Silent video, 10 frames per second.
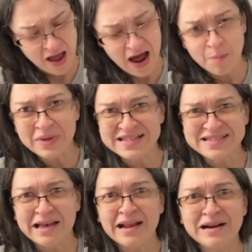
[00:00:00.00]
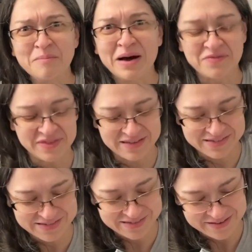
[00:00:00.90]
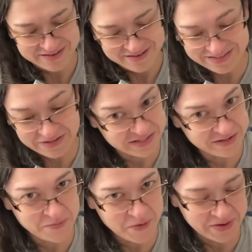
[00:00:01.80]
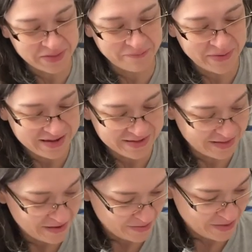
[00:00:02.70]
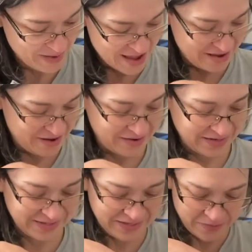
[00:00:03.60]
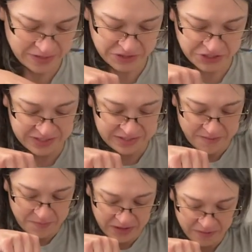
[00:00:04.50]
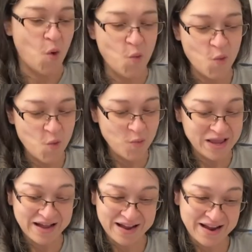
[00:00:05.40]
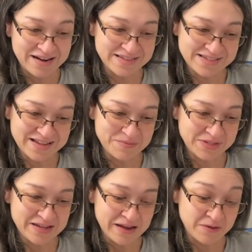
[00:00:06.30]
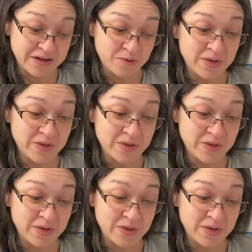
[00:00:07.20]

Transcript: I'm excited about this. There's some more in the bag here. Let's see what else she sent me. Ooh, we got kind of the same style here.